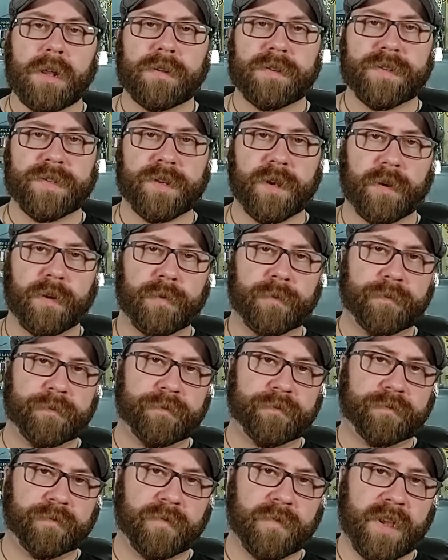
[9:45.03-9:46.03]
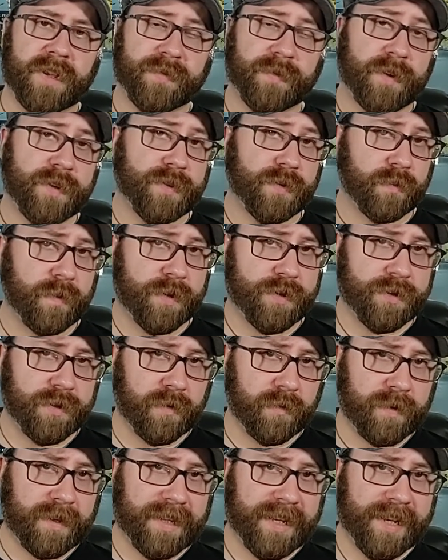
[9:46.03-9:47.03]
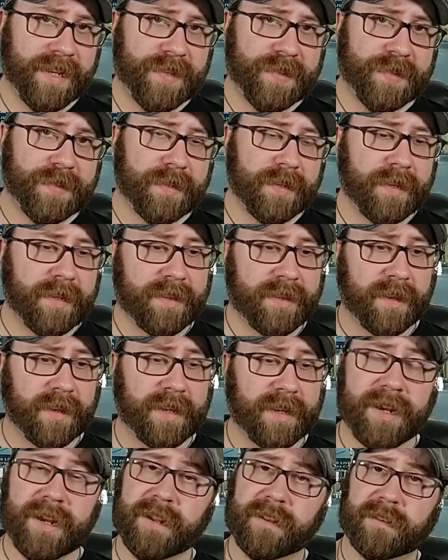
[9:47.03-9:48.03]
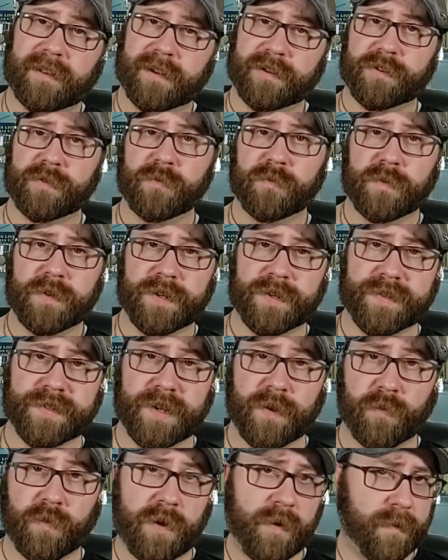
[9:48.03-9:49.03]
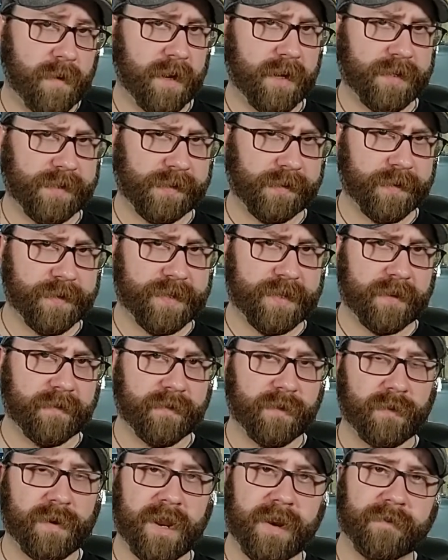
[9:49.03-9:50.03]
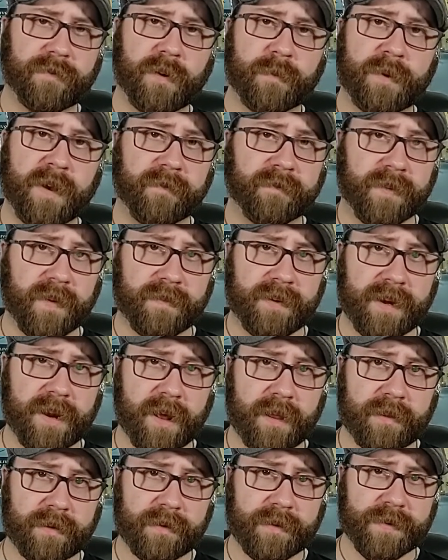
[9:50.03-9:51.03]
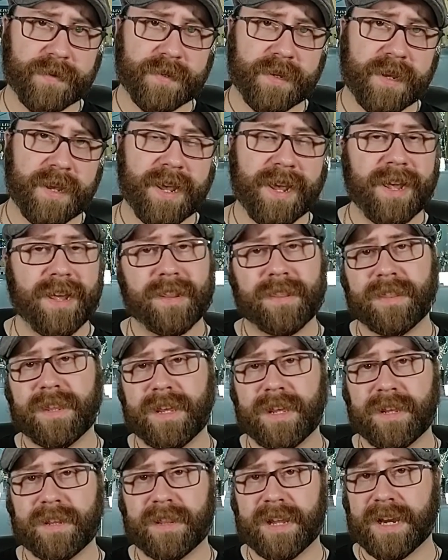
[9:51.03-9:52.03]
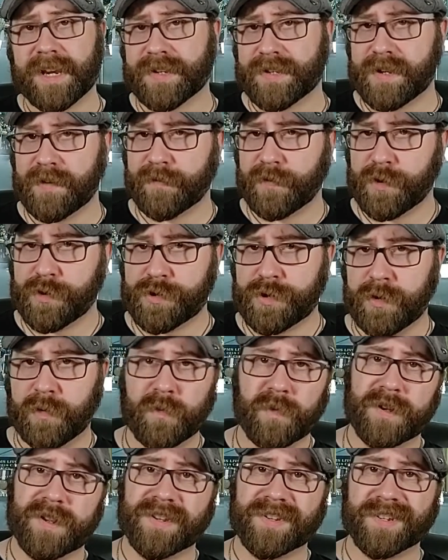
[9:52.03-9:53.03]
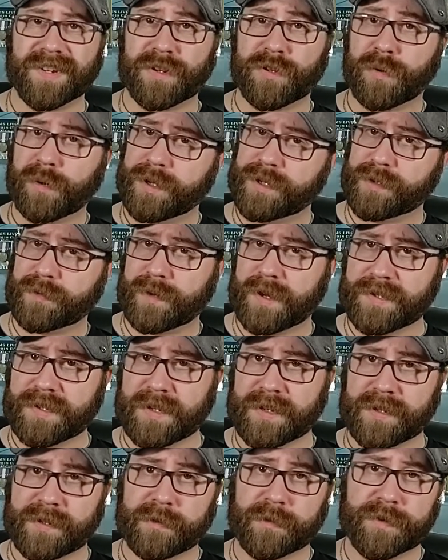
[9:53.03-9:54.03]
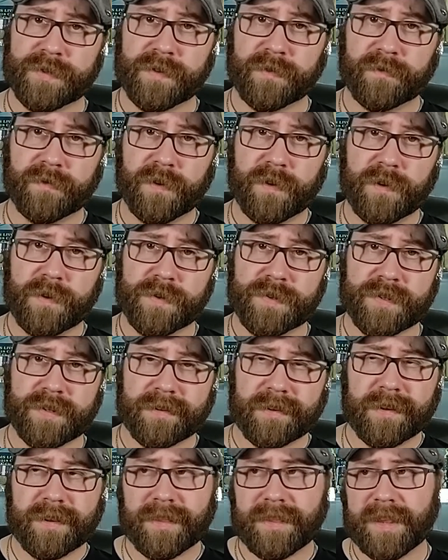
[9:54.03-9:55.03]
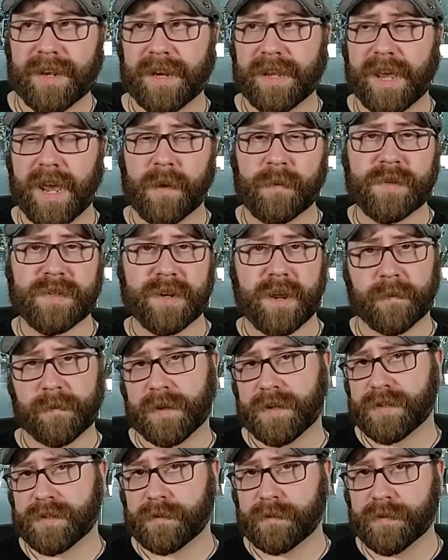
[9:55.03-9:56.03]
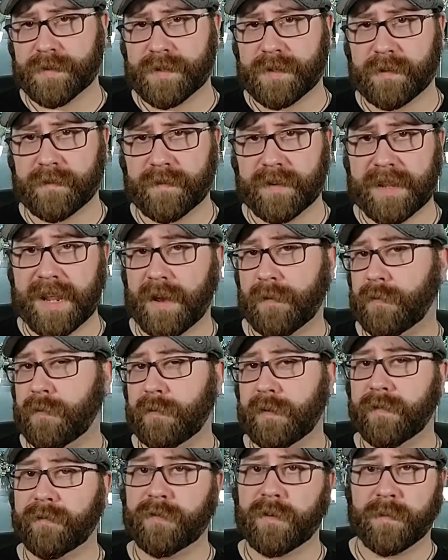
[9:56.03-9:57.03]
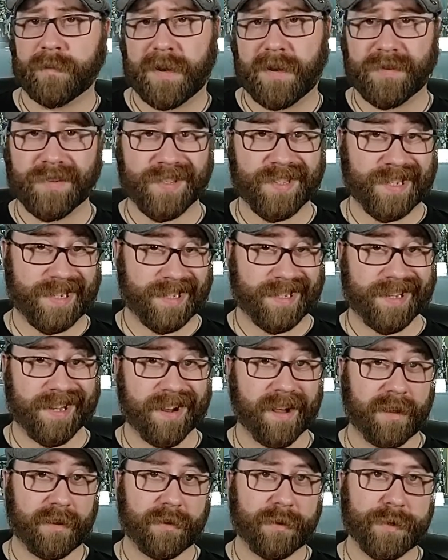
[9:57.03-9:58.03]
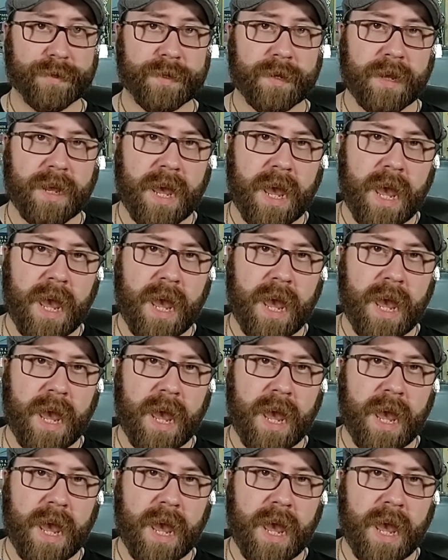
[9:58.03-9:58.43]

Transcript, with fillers: So, as far as original release, the Lightning Collection was a Walmart exclusive and ran for about $50. The Legacy version was a Toys R Us exclusive first, then a GameStop exclusive, and that one went for about $60.